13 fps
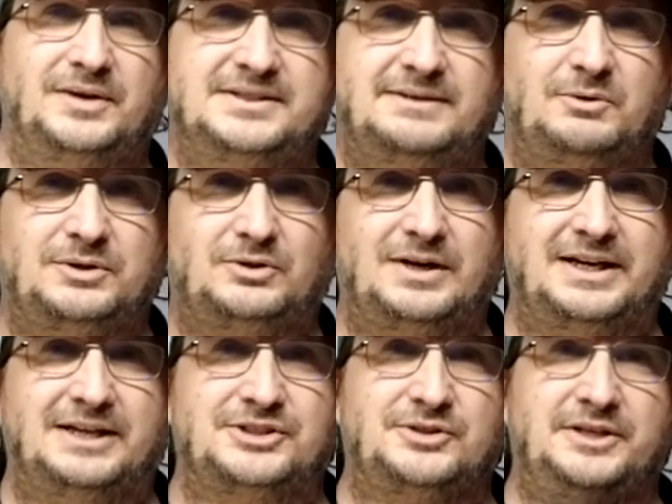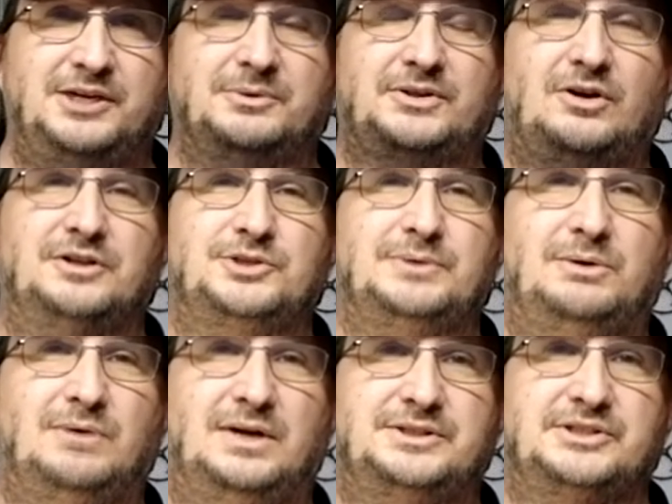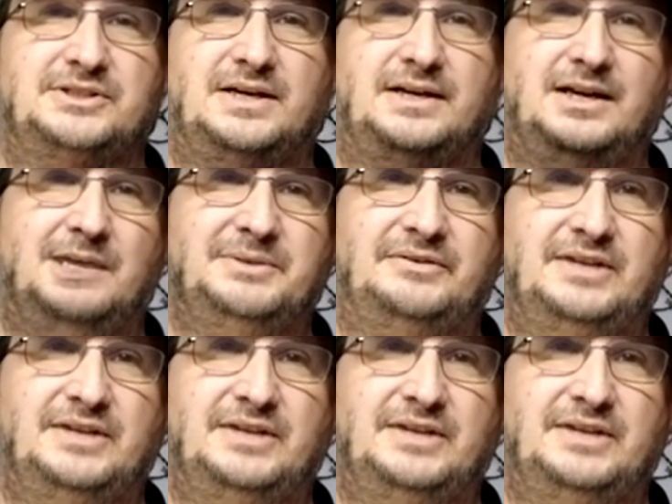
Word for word: Greetings, everyone. Craig Hester here with R2AWatches.com,